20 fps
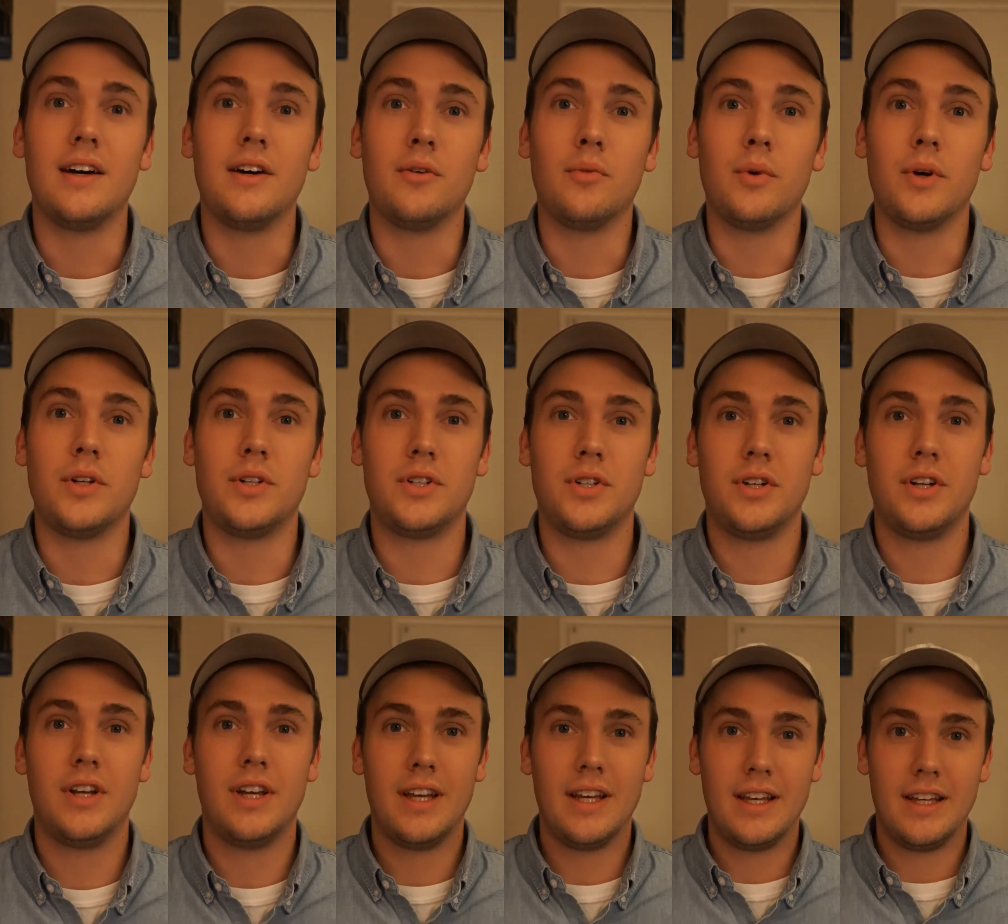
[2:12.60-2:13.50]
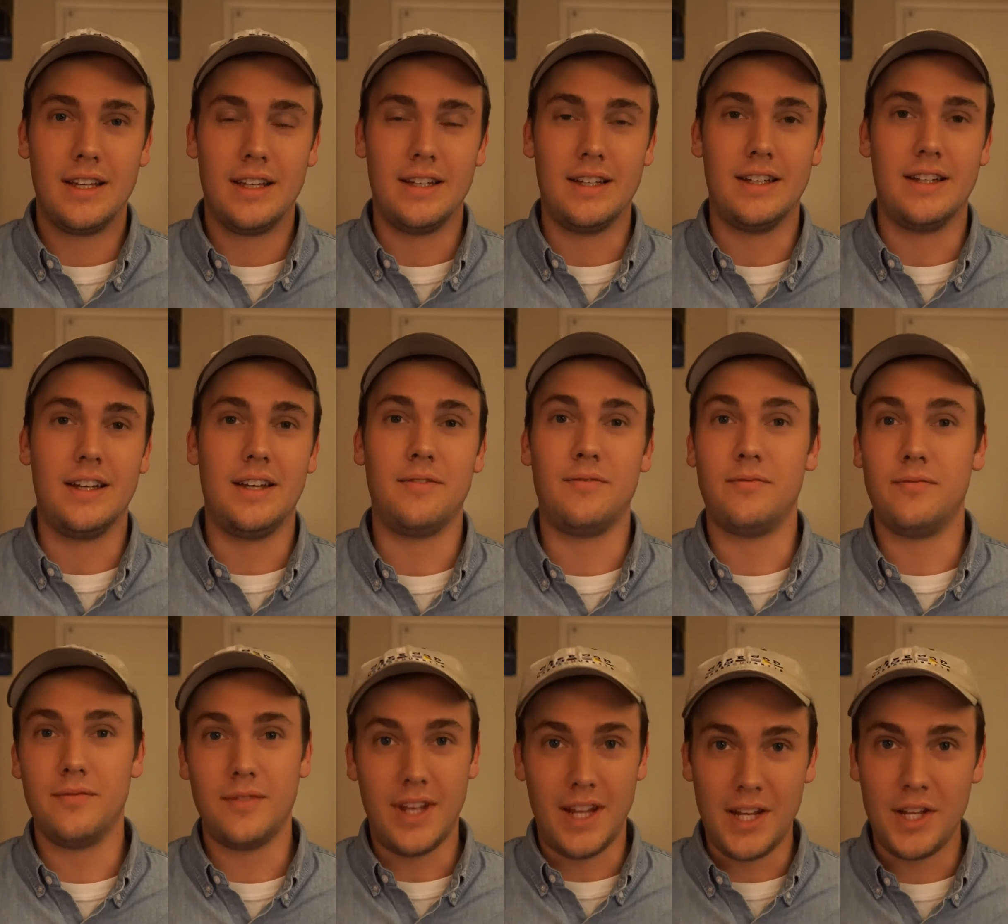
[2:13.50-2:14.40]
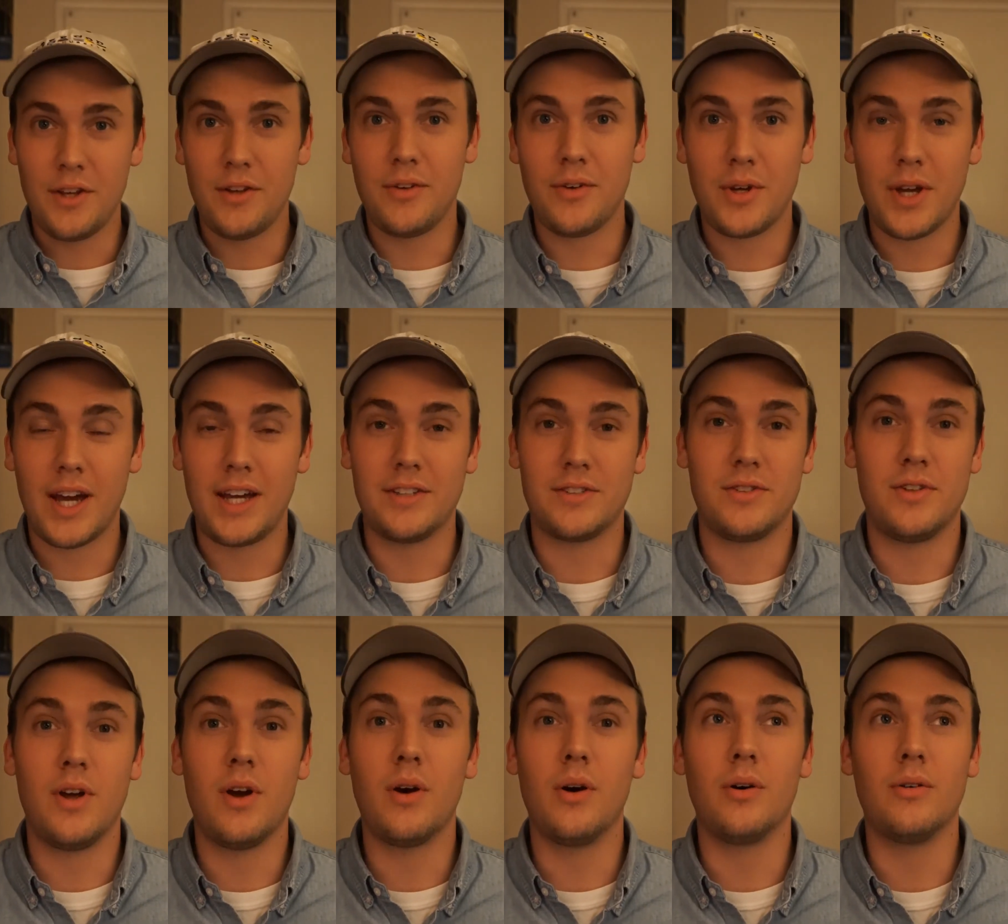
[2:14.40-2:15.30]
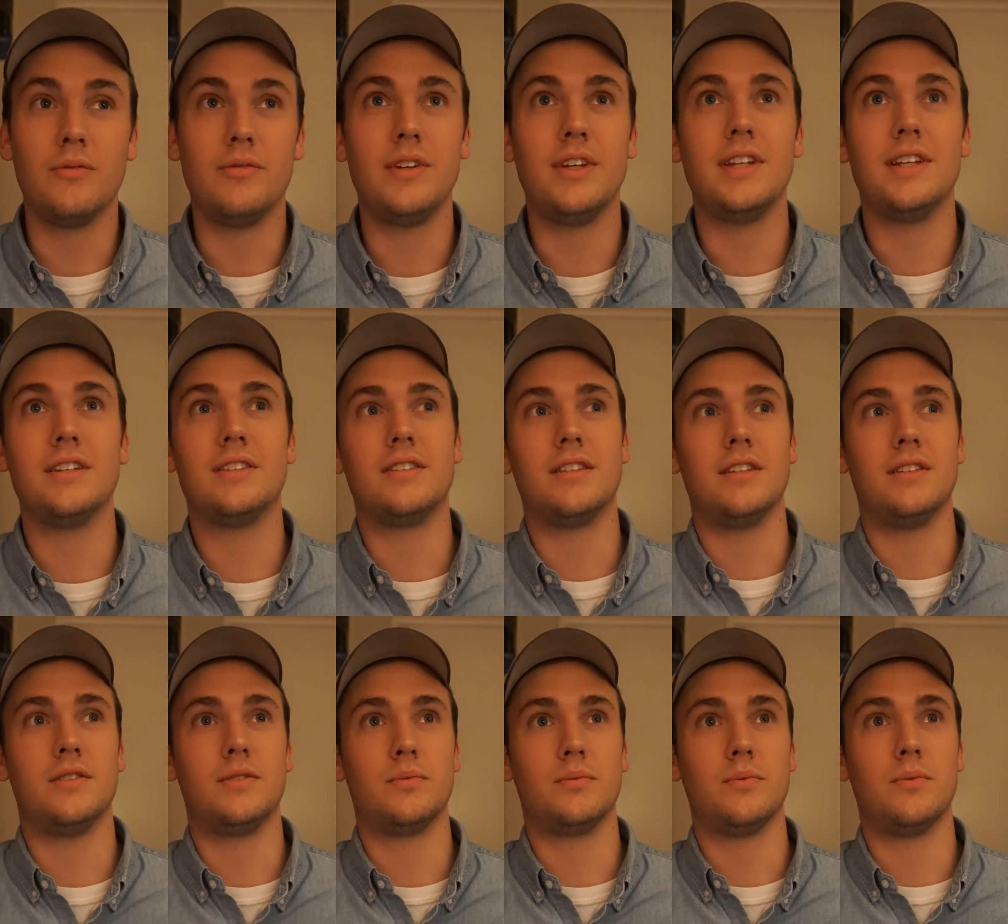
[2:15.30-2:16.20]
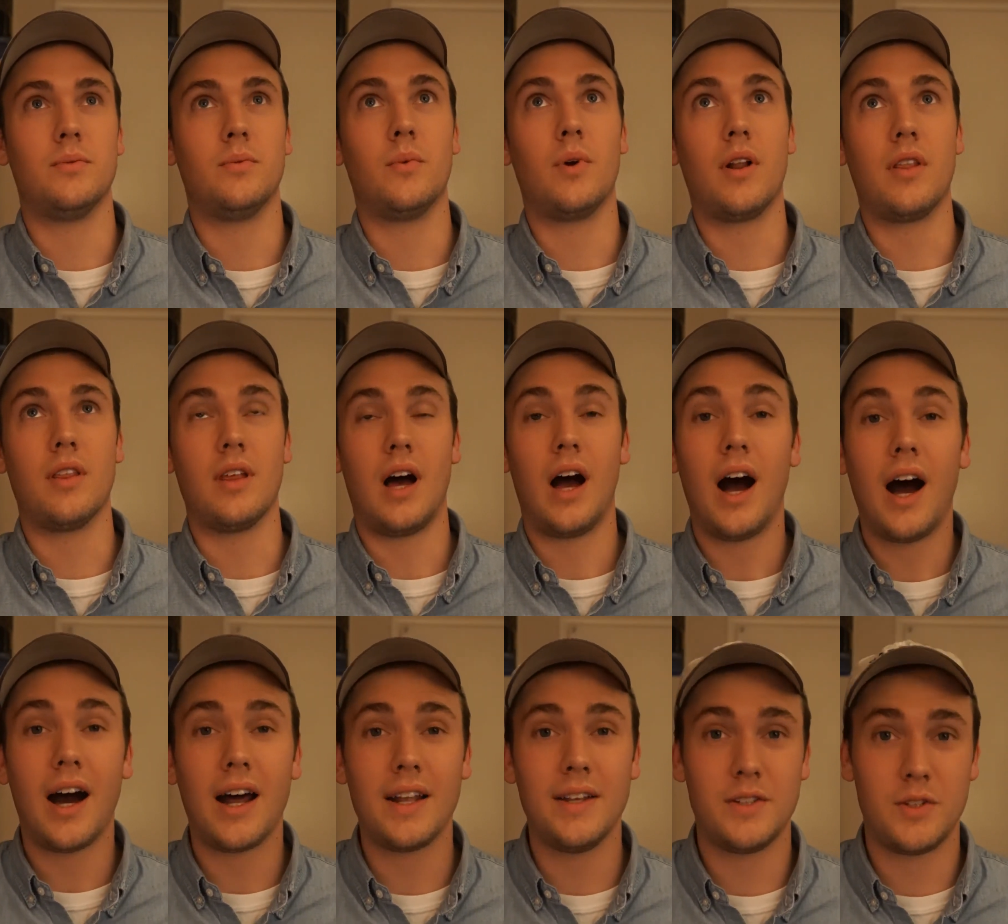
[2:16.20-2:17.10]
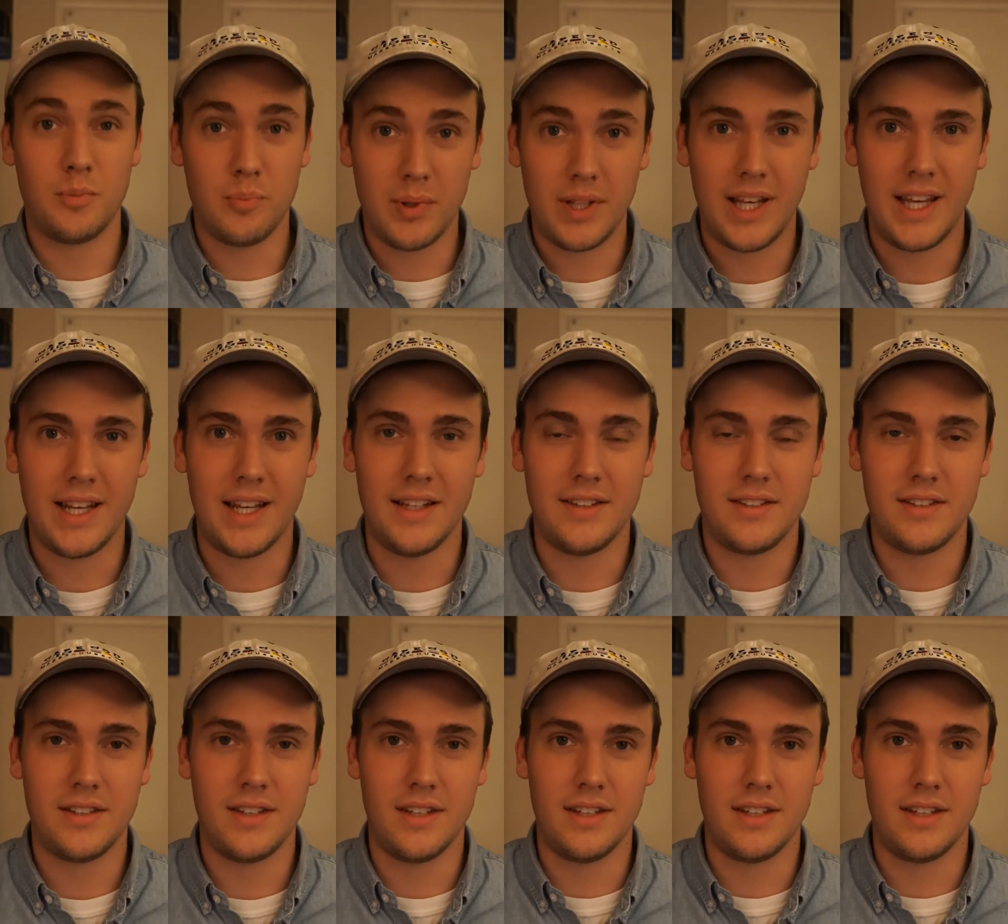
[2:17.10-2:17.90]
which, if any of you guys know, Venus is one of the hottest planets.